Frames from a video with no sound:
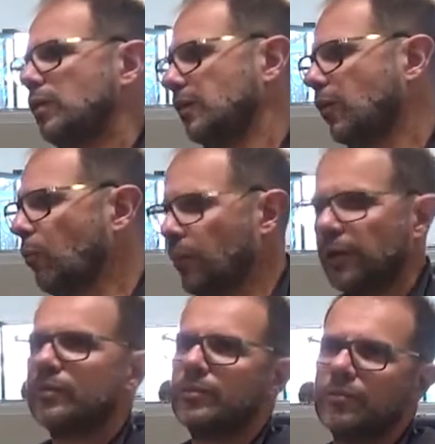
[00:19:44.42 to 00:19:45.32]
the
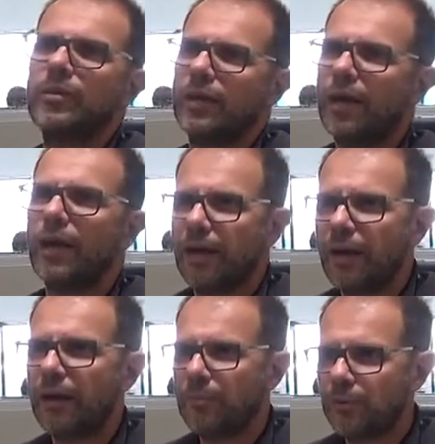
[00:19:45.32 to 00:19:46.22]
overt uh,
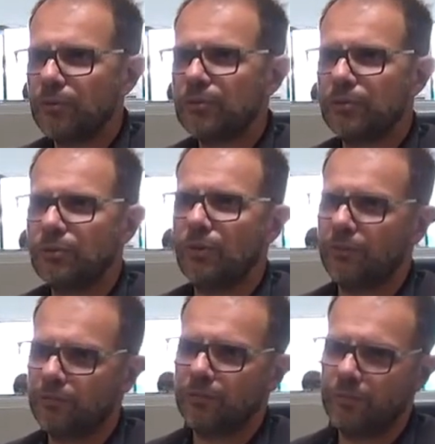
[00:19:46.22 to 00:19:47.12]
approach
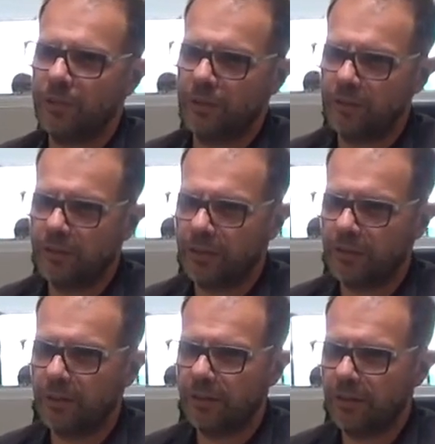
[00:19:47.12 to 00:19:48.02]
of you know
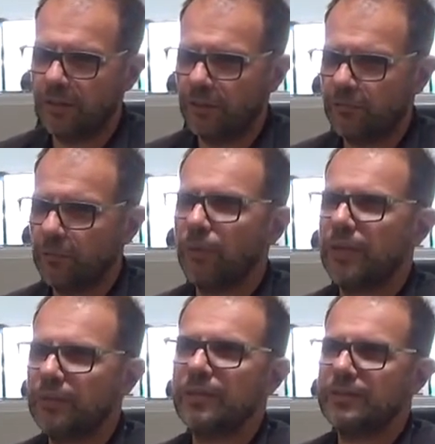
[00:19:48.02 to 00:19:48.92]
uh, of
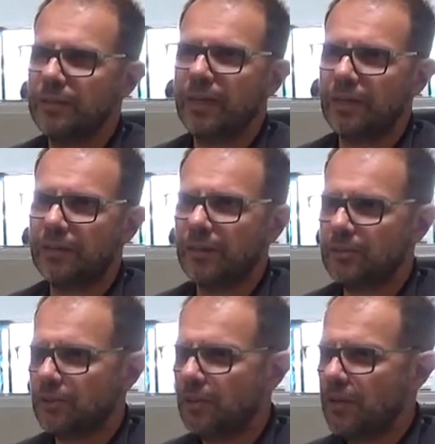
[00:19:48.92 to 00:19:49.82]
poetics in
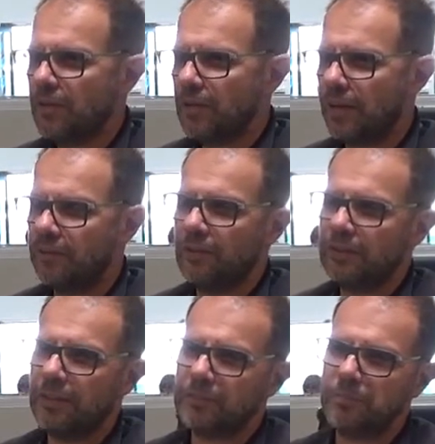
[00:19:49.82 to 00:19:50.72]
architecture I
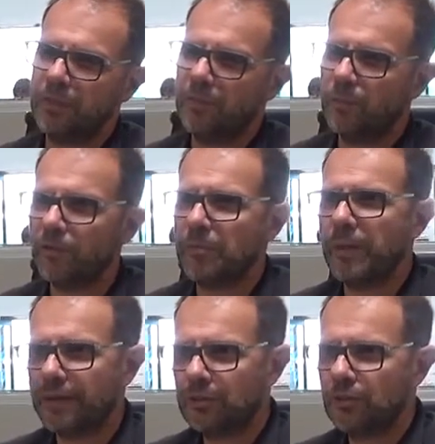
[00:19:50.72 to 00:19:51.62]
think that's maybe more the
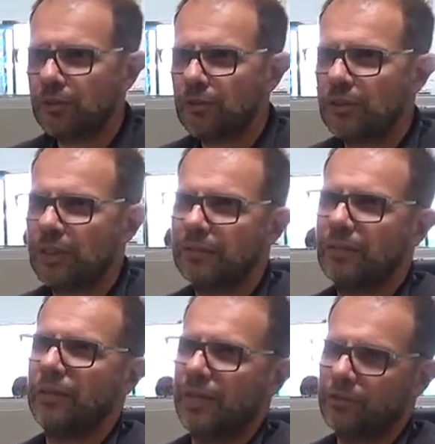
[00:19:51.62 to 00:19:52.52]
back door than
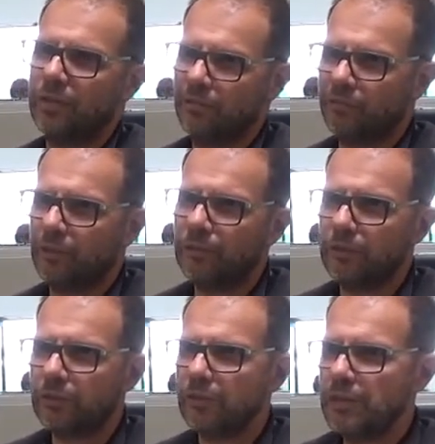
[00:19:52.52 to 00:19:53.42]
the actually front
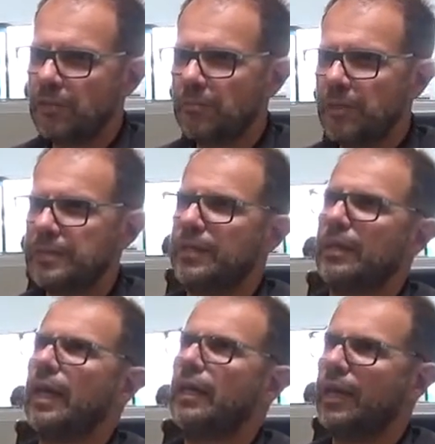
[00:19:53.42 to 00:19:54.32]
door. It means that
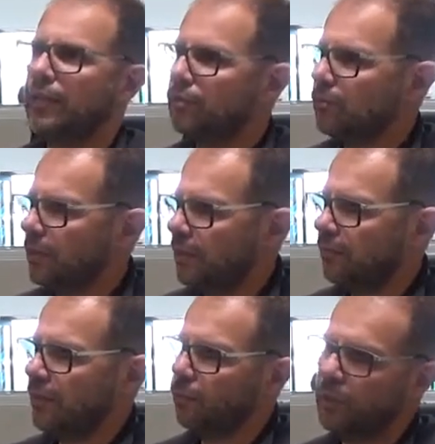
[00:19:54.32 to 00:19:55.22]
I like to
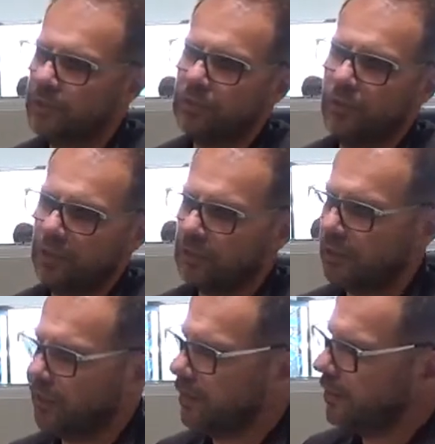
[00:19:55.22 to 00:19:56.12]
believe that once you
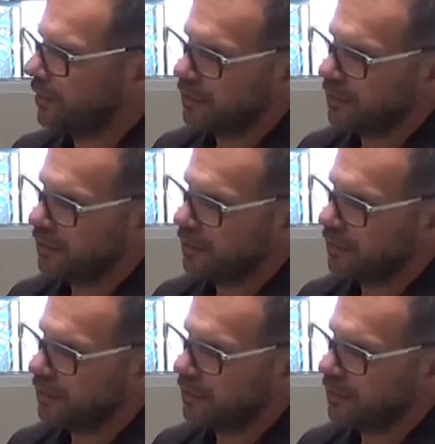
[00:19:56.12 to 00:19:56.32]
actually